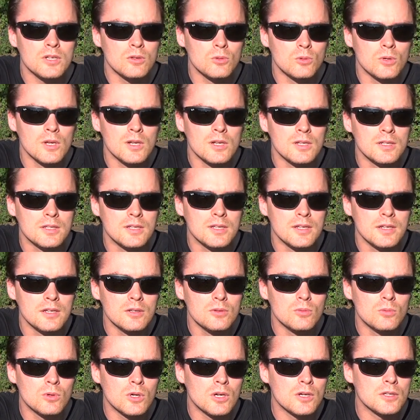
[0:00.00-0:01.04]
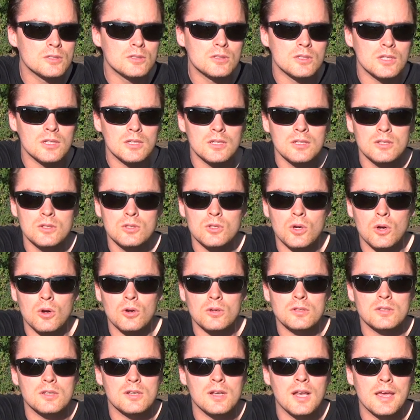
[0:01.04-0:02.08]
he really did was, he
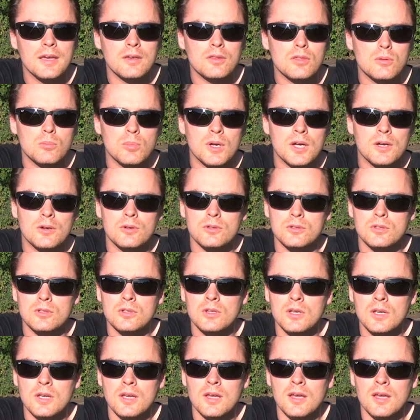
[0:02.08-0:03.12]
talked at length about